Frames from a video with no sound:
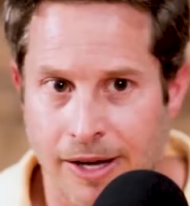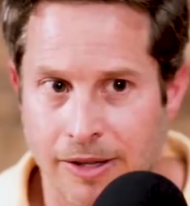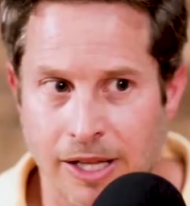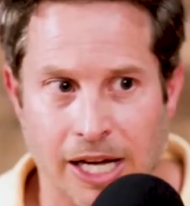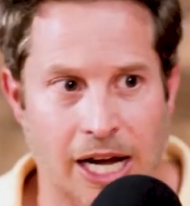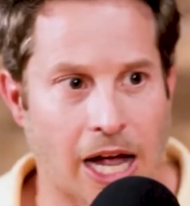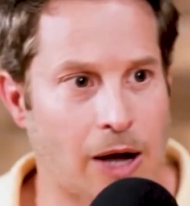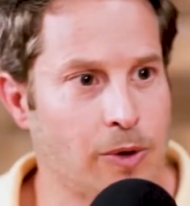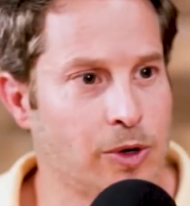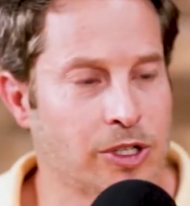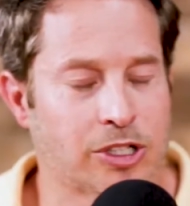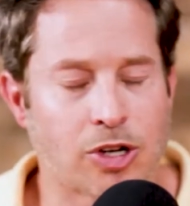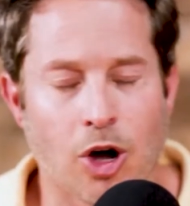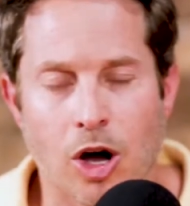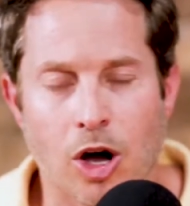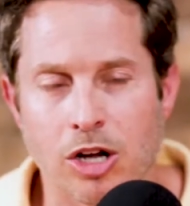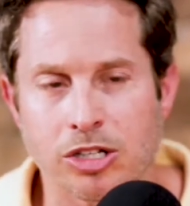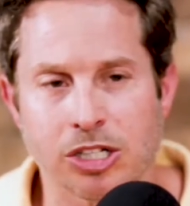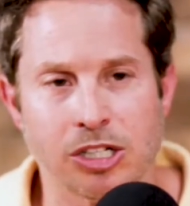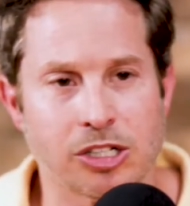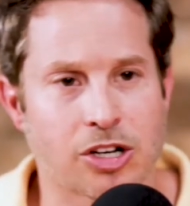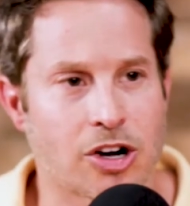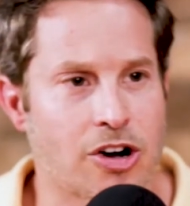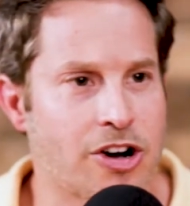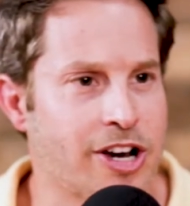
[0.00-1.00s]
Like I would toss
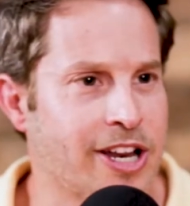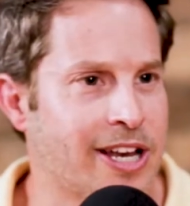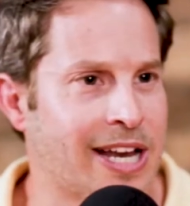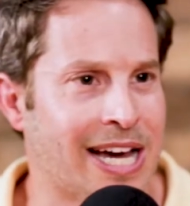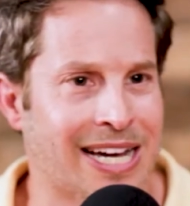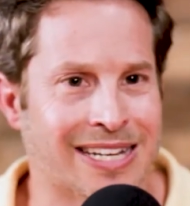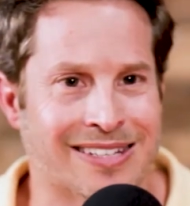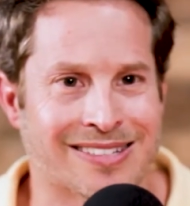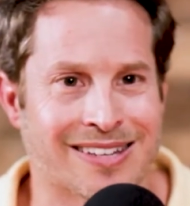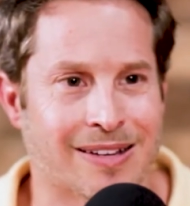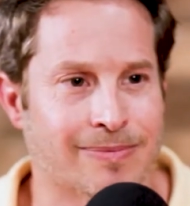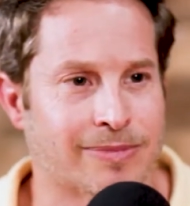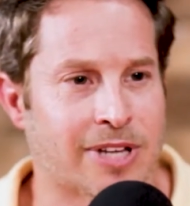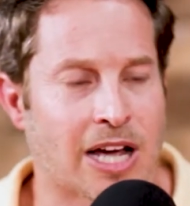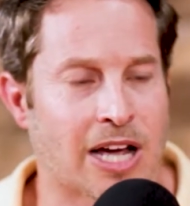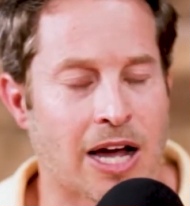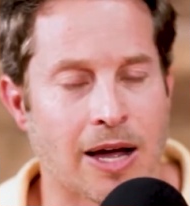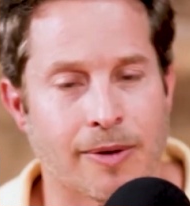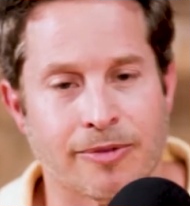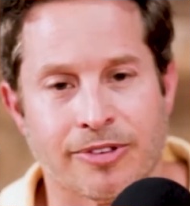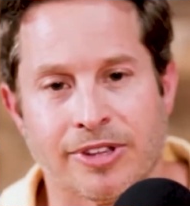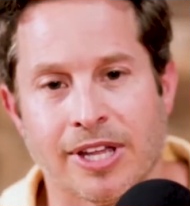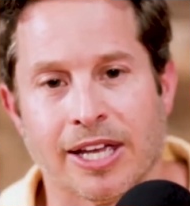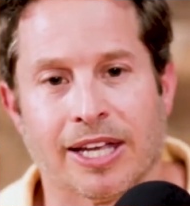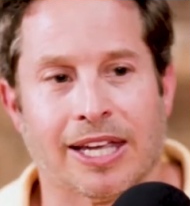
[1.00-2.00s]
and turn at night
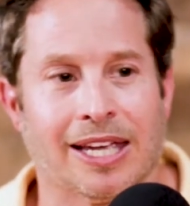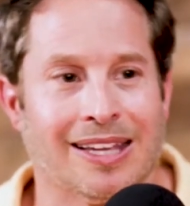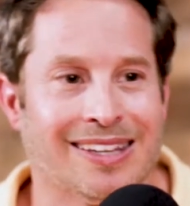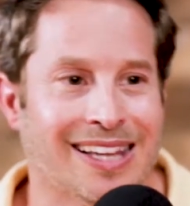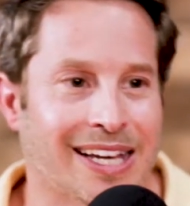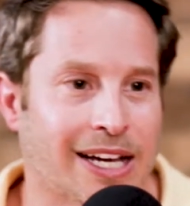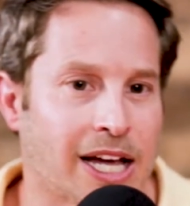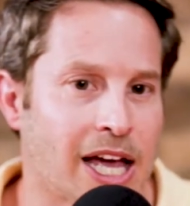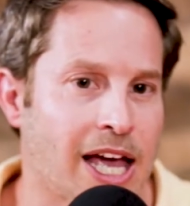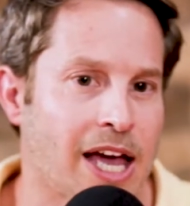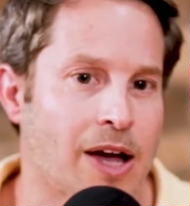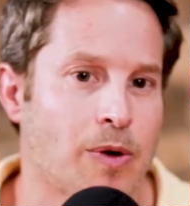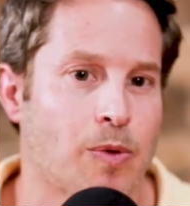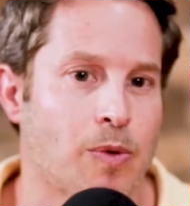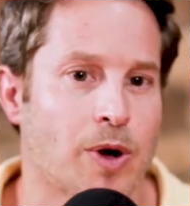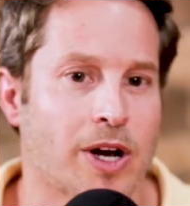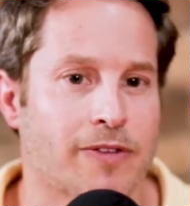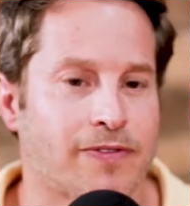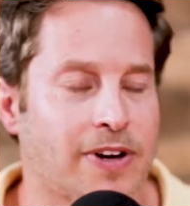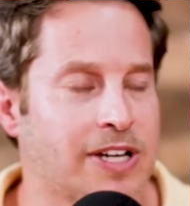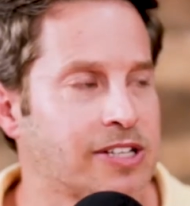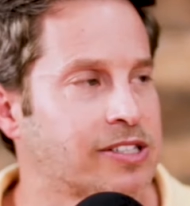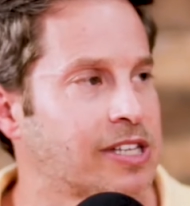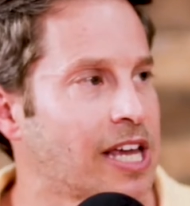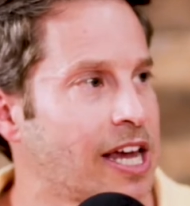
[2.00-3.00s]
sometimes thinking like, what
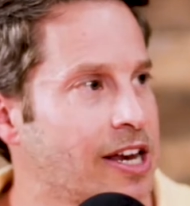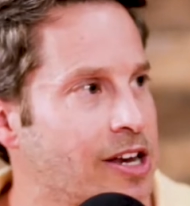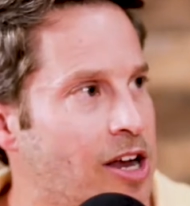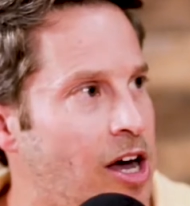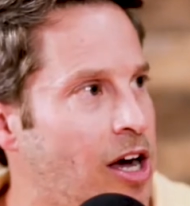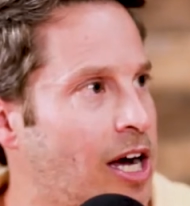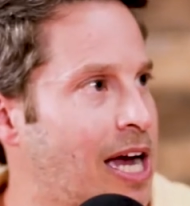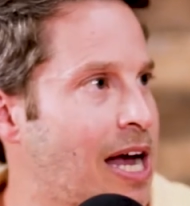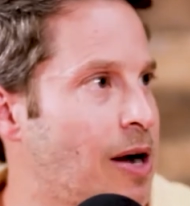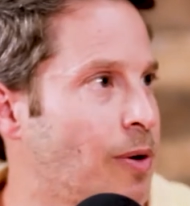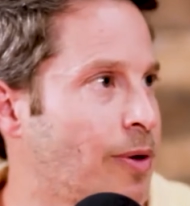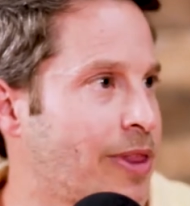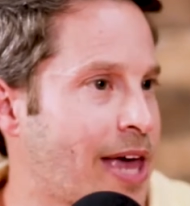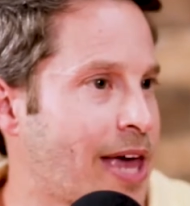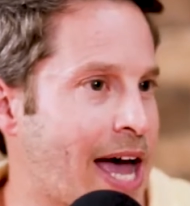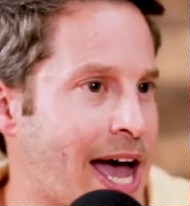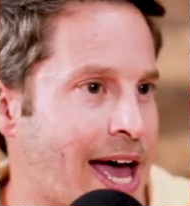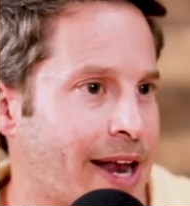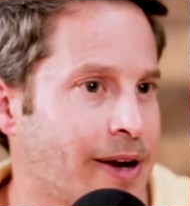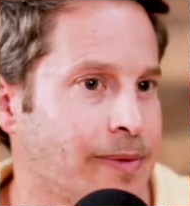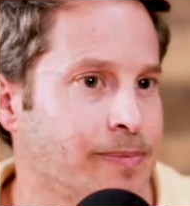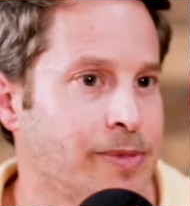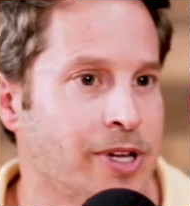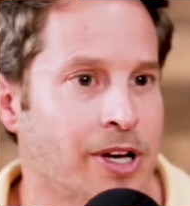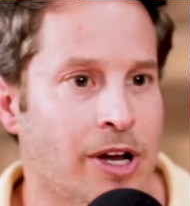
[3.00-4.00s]
if I stayed and hung out with
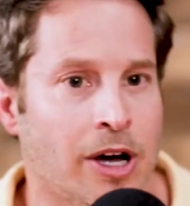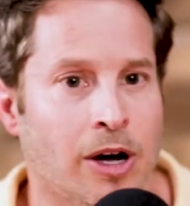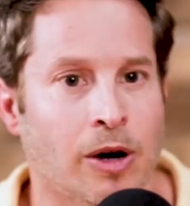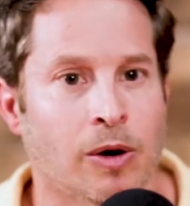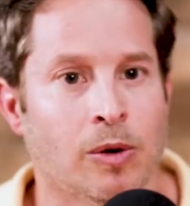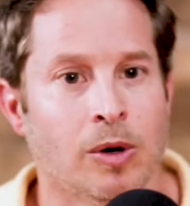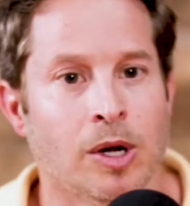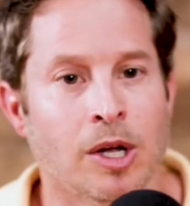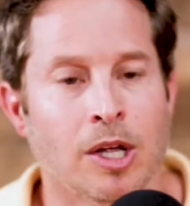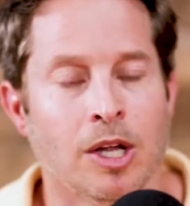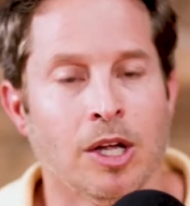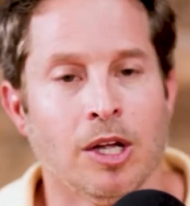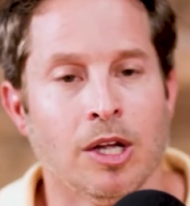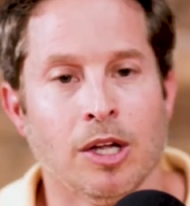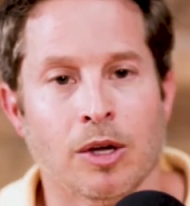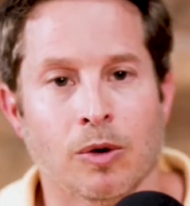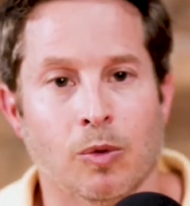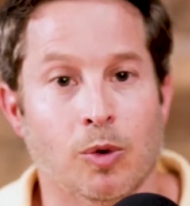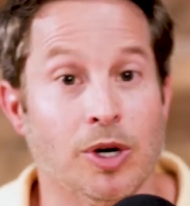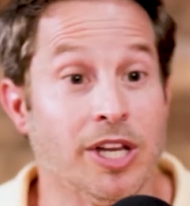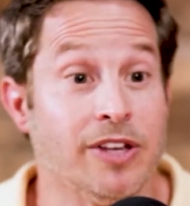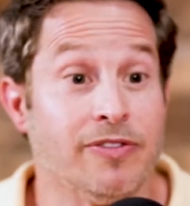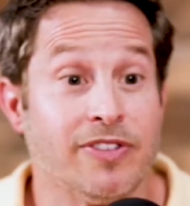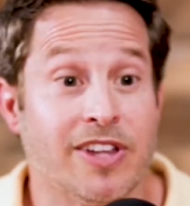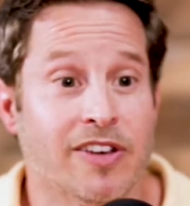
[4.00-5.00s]
Adam,
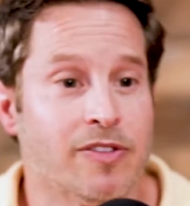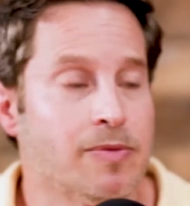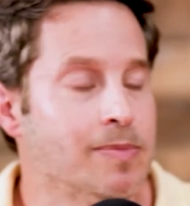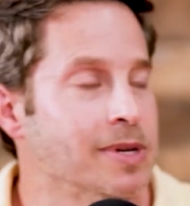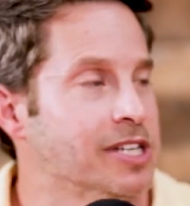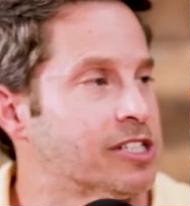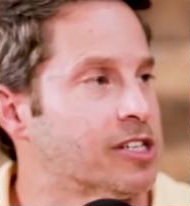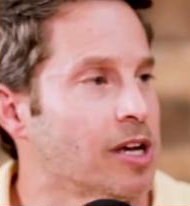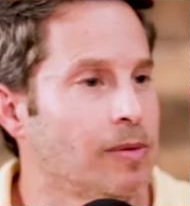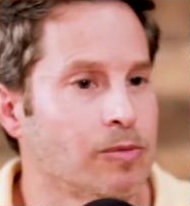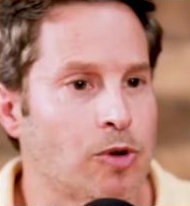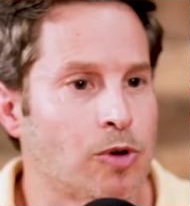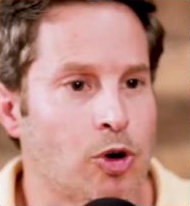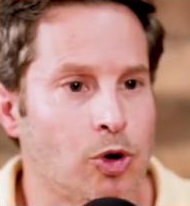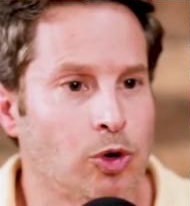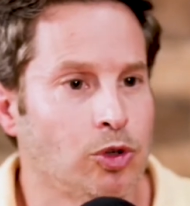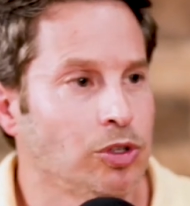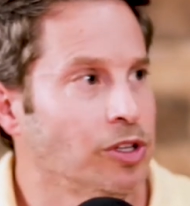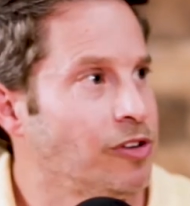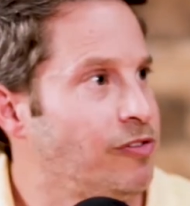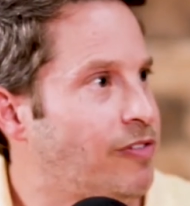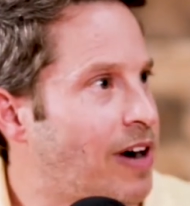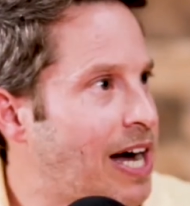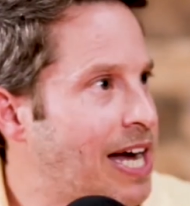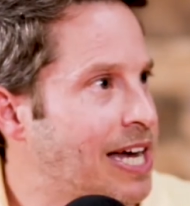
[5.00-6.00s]
Would he have given me some cool
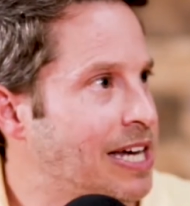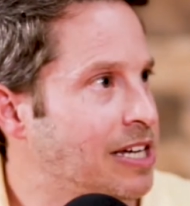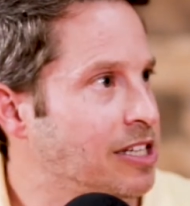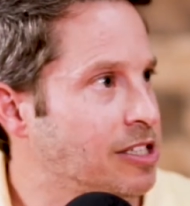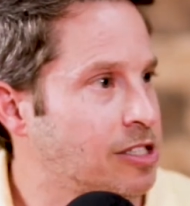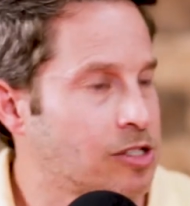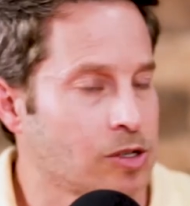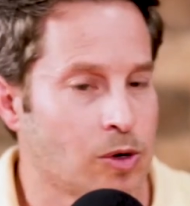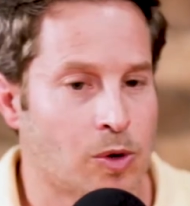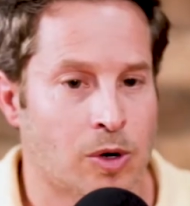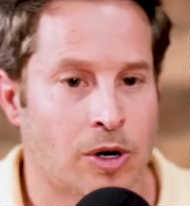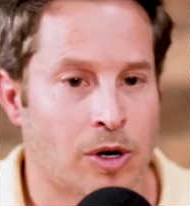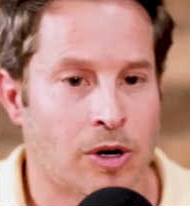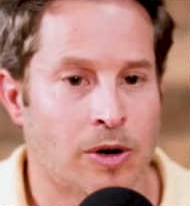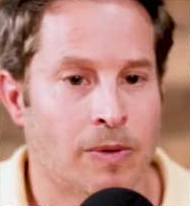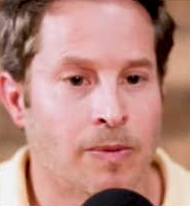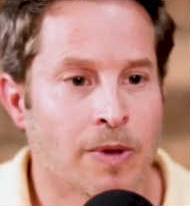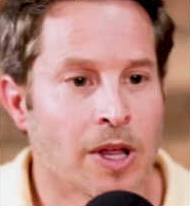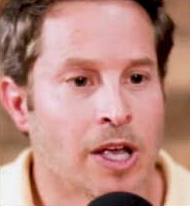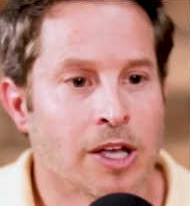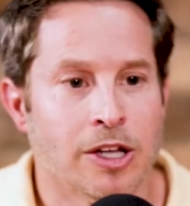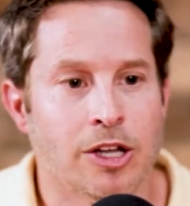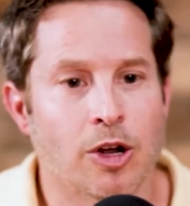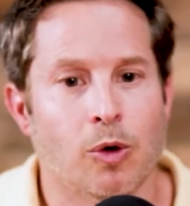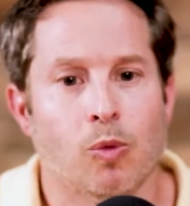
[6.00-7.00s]
advice, or
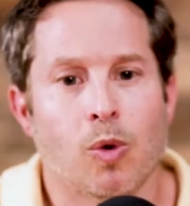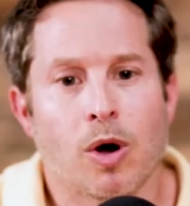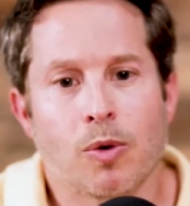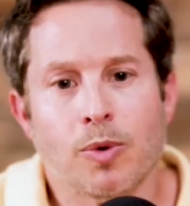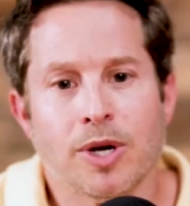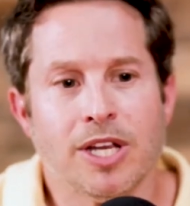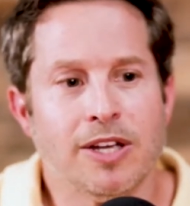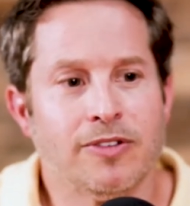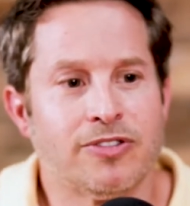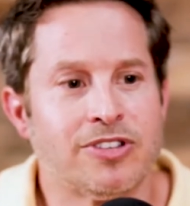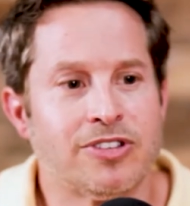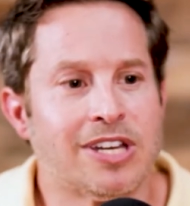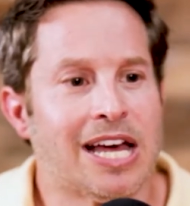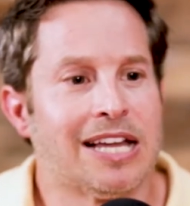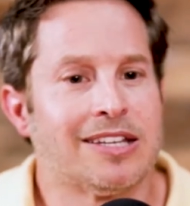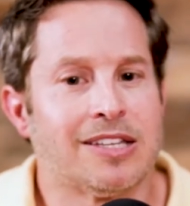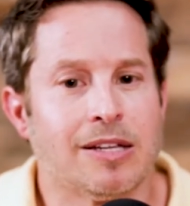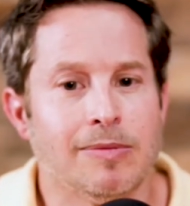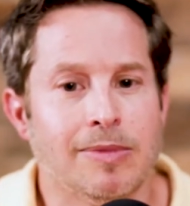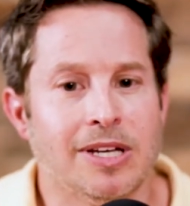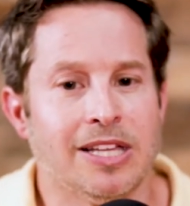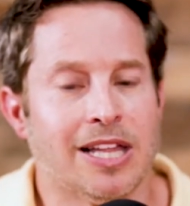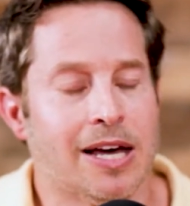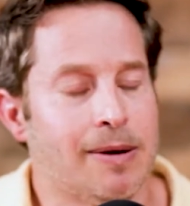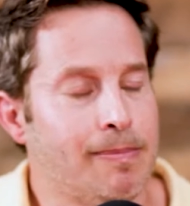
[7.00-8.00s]
what would he have said to
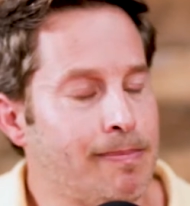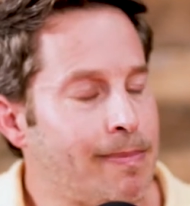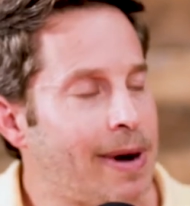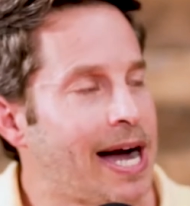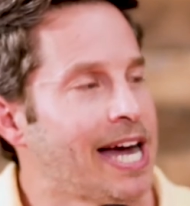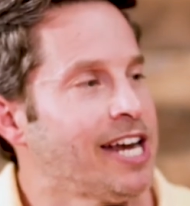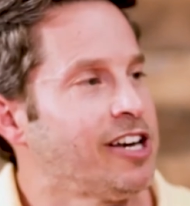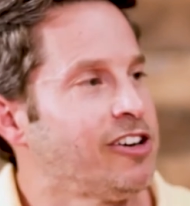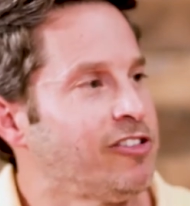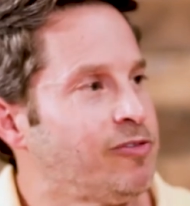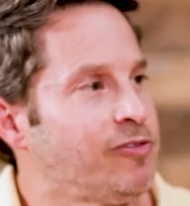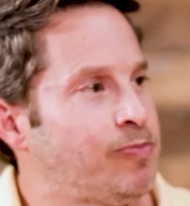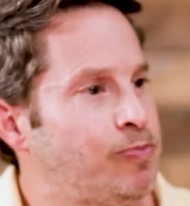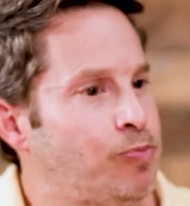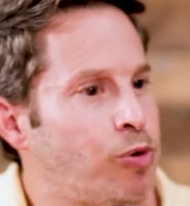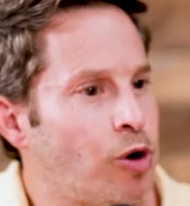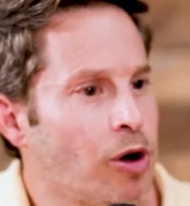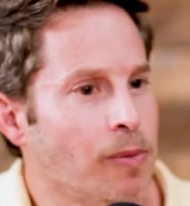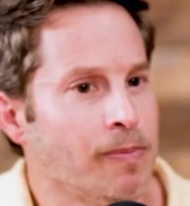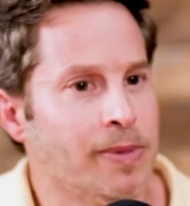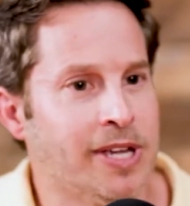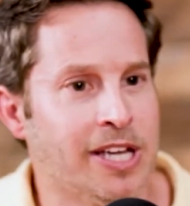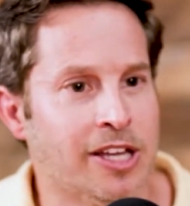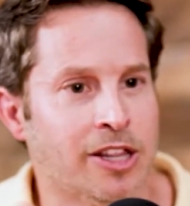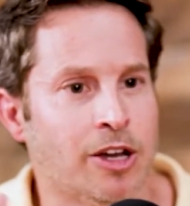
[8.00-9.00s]
me that might have
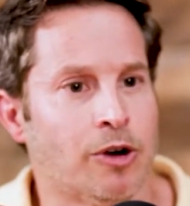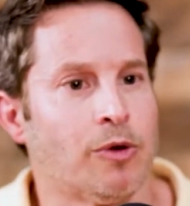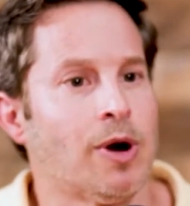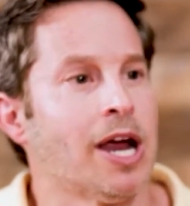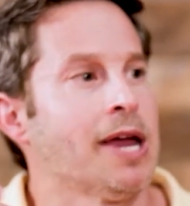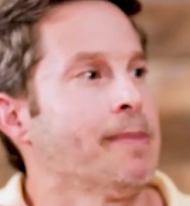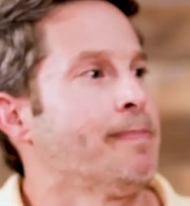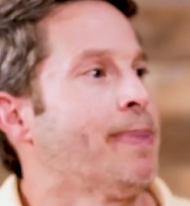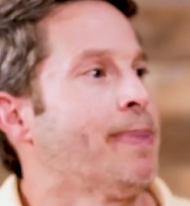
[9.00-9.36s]
put me in the right